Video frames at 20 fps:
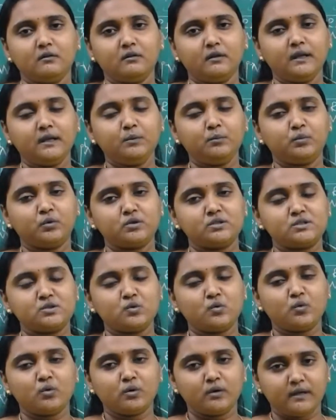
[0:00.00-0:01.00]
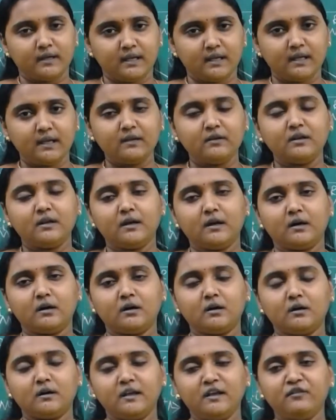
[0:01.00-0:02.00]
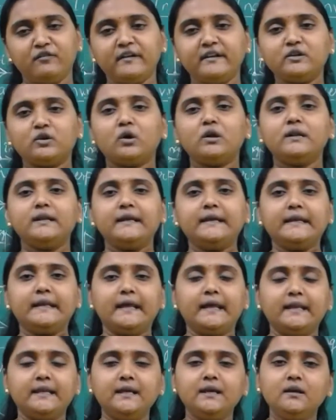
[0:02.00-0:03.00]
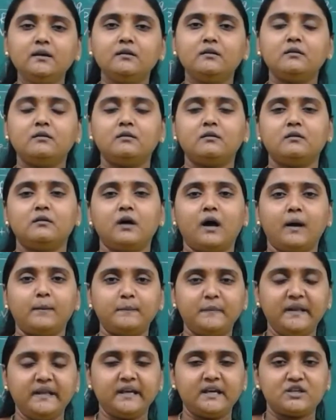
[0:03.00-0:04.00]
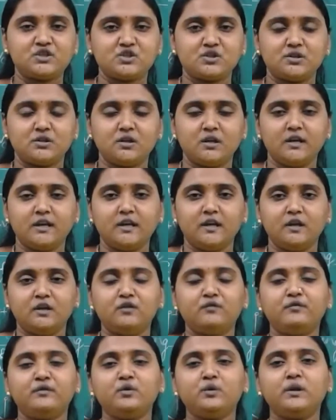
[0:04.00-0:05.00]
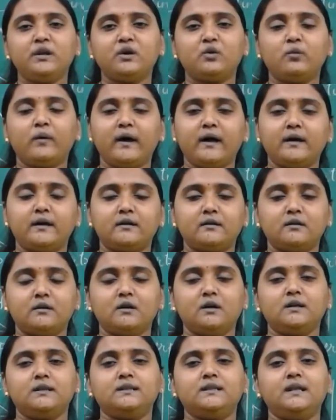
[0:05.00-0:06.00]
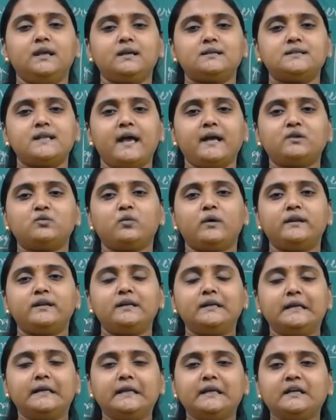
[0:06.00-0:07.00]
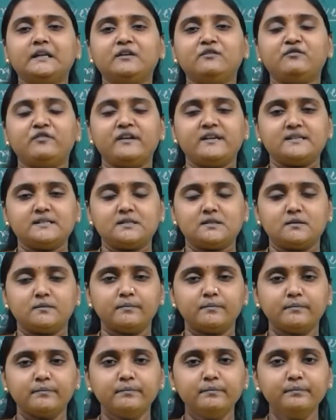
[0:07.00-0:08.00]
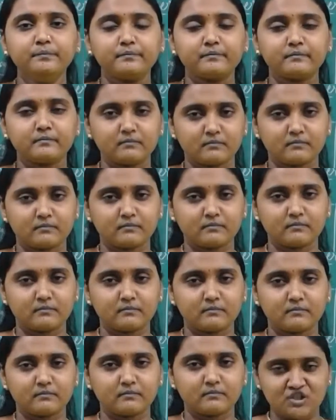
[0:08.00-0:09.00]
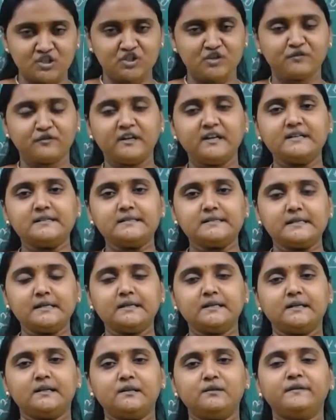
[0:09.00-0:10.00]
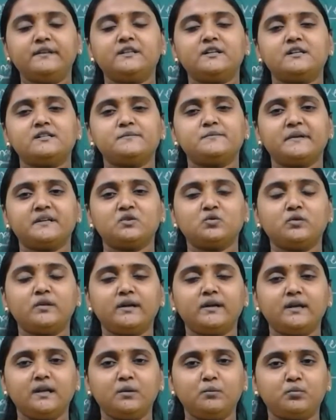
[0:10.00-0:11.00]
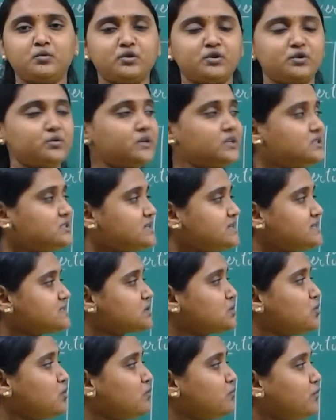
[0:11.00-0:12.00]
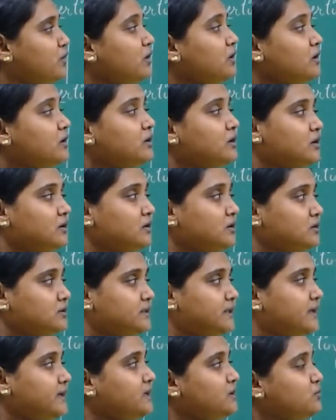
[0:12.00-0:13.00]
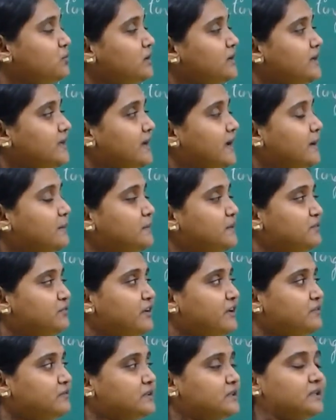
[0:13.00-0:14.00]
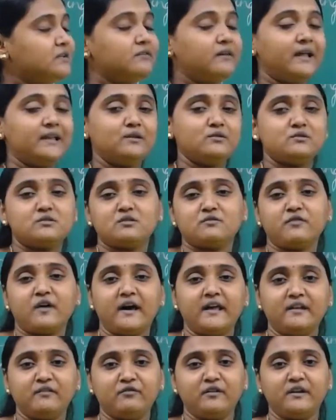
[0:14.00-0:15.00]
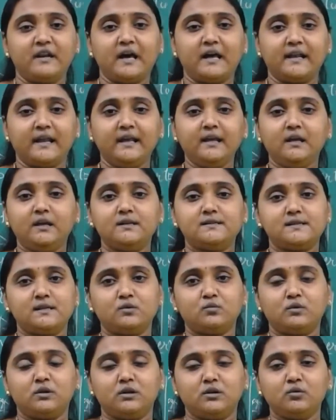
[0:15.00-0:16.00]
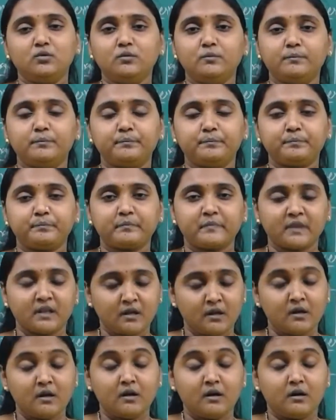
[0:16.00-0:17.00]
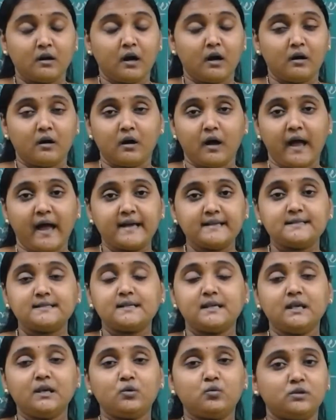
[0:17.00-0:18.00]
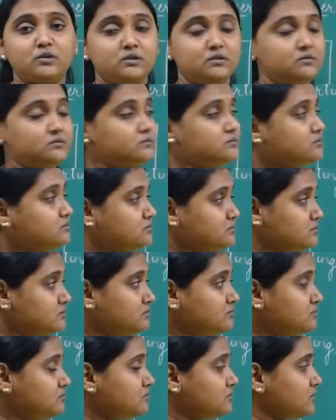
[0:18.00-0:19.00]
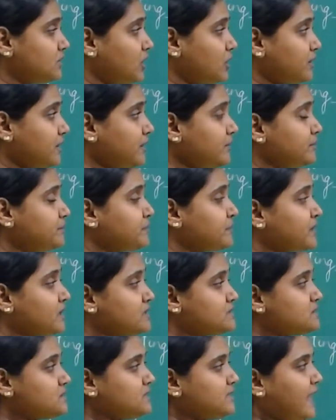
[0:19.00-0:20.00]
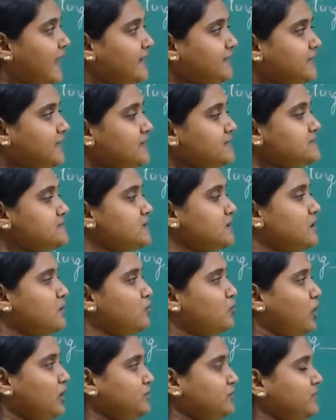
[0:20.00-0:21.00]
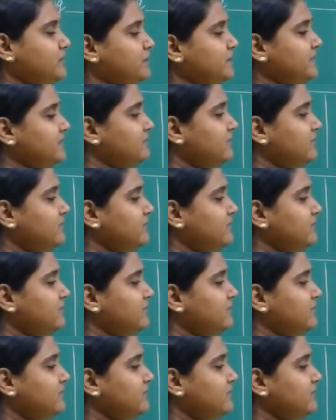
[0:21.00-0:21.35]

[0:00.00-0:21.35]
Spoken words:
input. So if at all in any application, if you require the exact 180-degree phase shifted signal with respect to the input, you can just go for the inverting amplifier with the values of Rf and Ri is equal to as equal. Okay. So in that case, what will be the